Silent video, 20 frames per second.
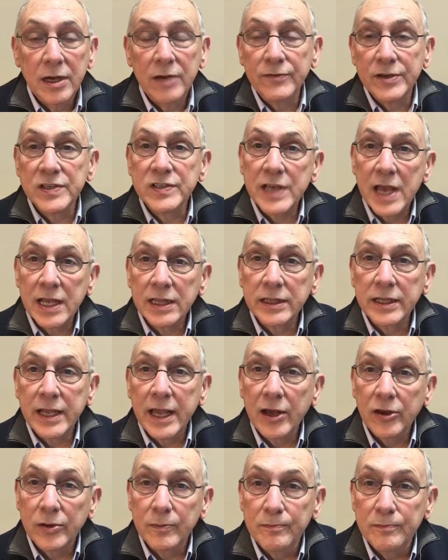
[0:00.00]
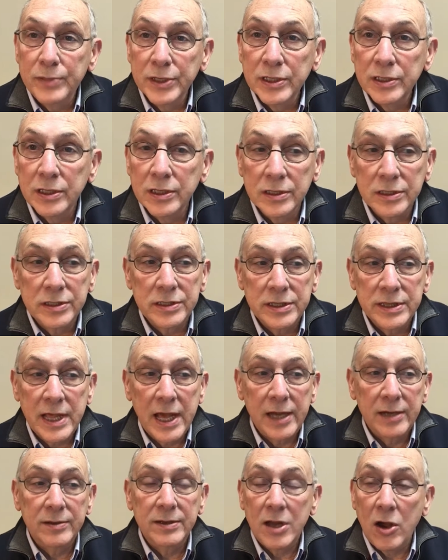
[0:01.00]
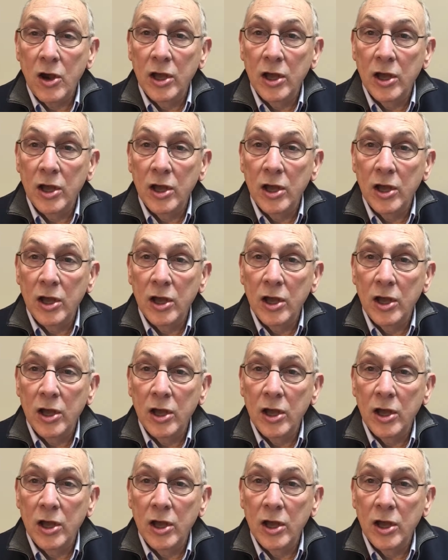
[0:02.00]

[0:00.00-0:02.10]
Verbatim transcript: of exactly how to build that